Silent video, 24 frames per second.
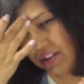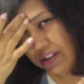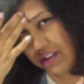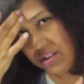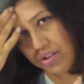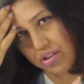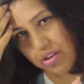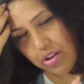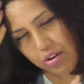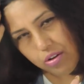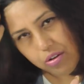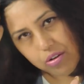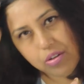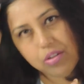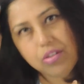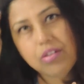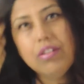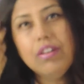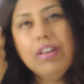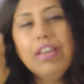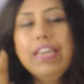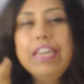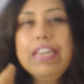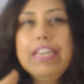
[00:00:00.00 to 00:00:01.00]
So
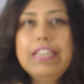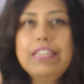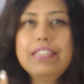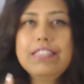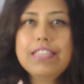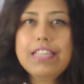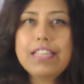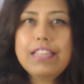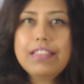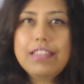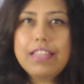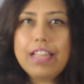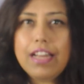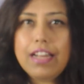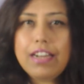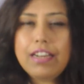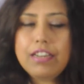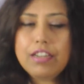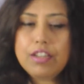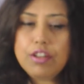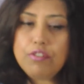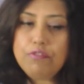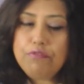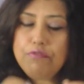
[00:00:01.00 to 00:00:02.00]
he said
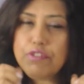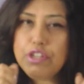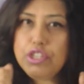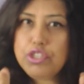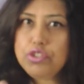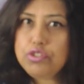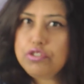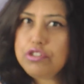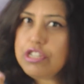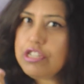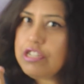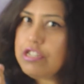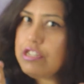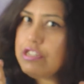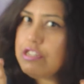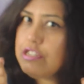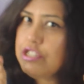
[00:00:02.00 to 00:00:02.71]
that we should